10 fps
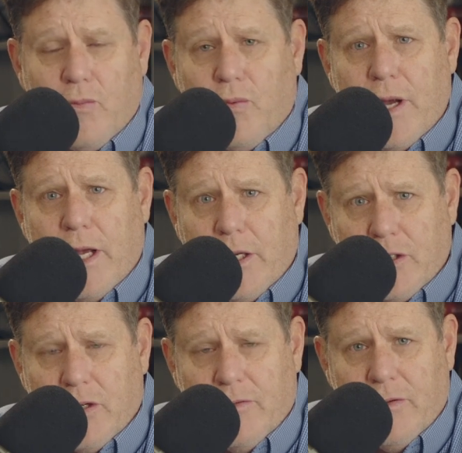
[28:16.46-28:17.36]
a
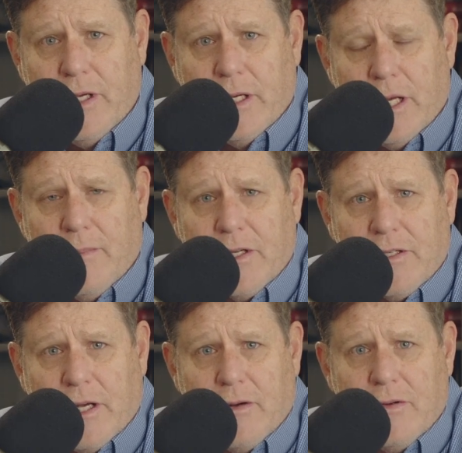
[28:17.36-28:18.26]
range of economic
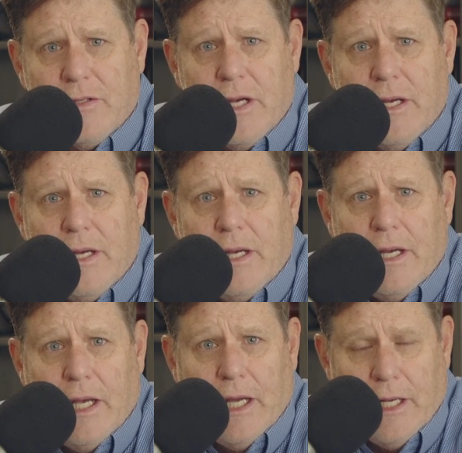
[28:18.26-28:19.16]
sectors
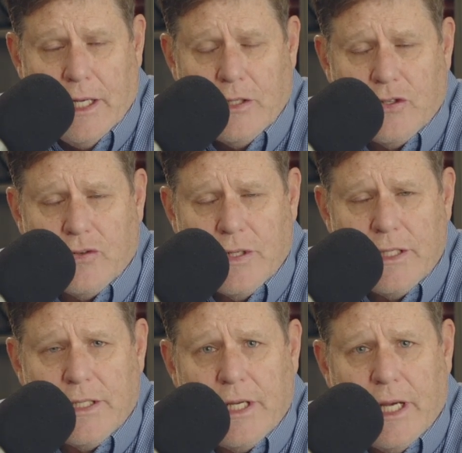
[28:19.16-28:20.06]
and
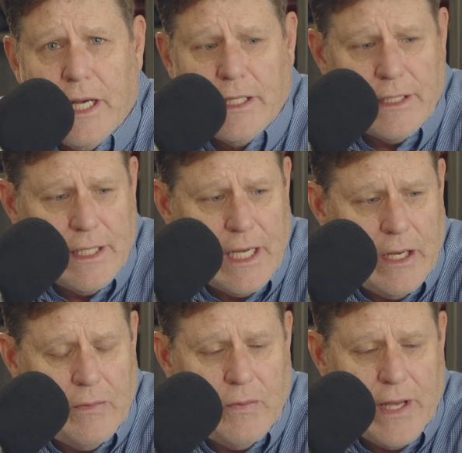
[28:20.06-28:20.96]
industries. And
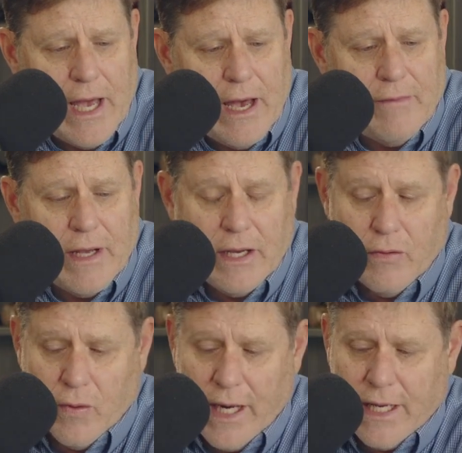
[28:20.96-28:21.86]
today we have a
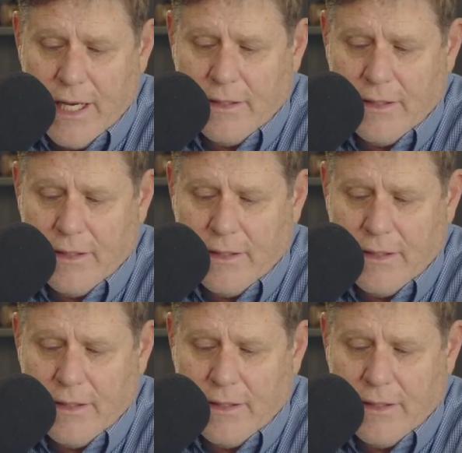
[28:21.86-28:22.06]
great